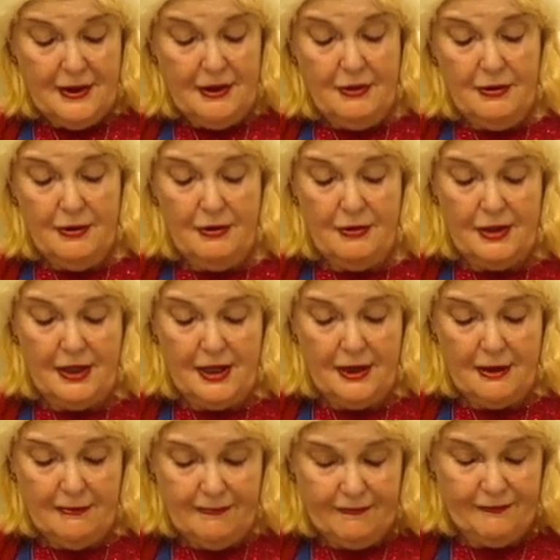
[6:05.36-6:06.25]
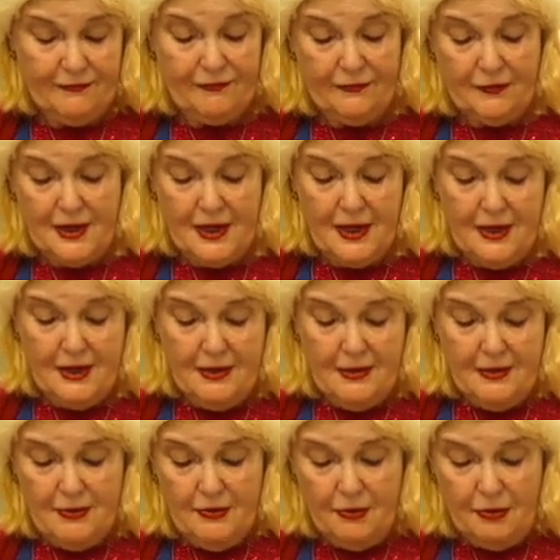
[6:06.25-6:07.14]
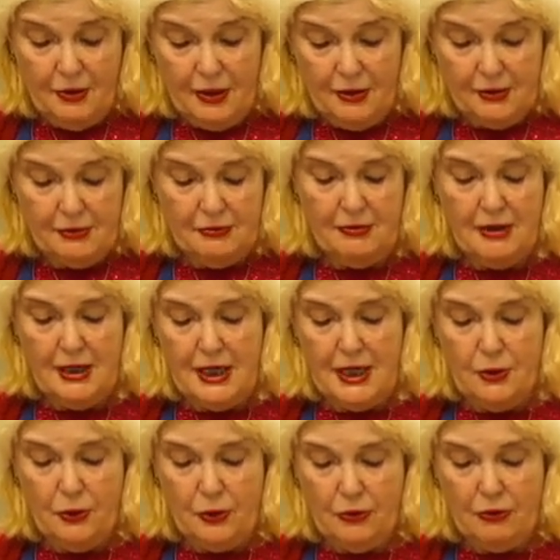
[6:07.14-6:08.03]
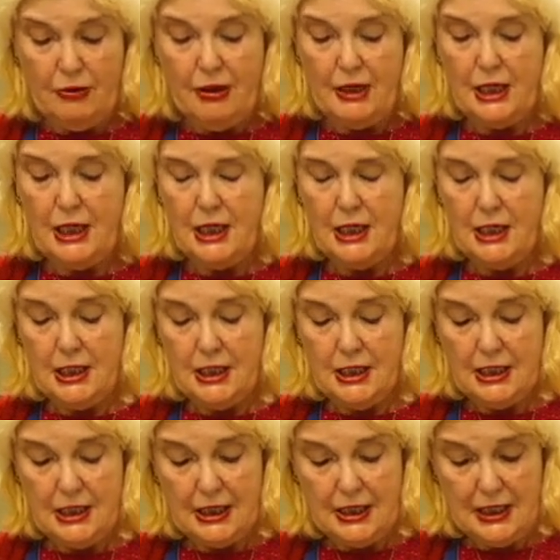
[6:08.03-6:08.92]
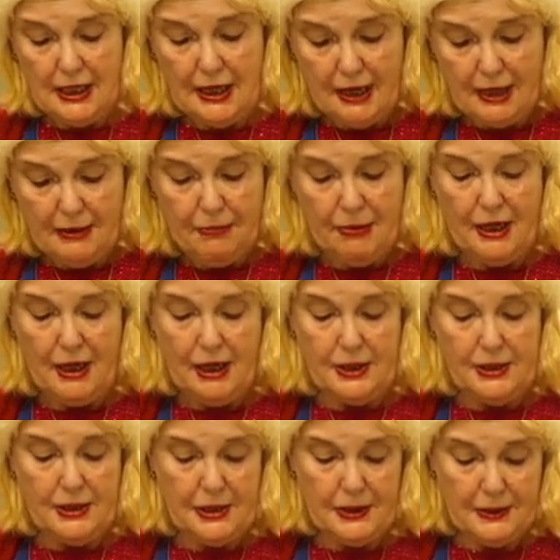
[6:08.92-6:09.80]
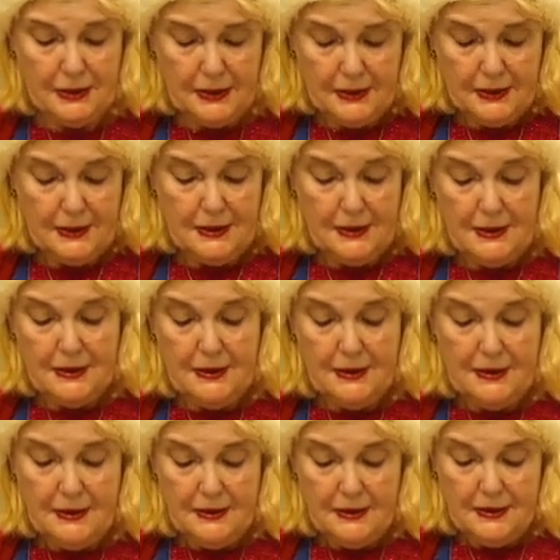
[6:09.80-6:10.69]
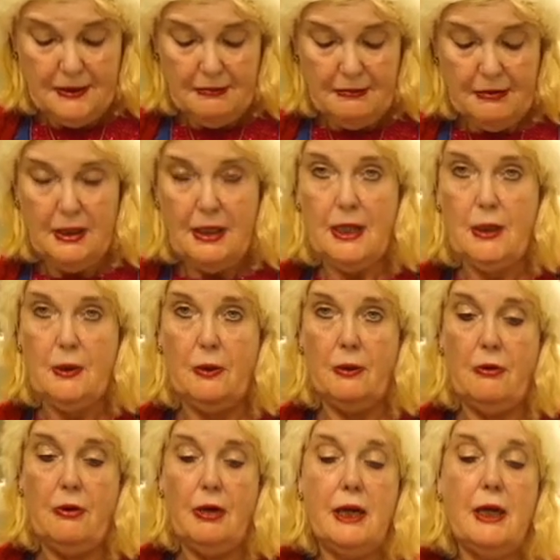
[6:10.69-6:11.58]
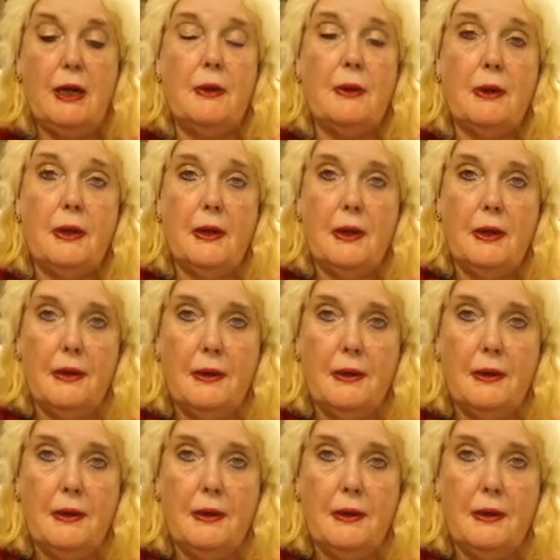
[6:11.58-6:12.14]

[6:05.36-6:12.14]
Oh dear. Oh, it looks really gory. Black blood. Really gory, look.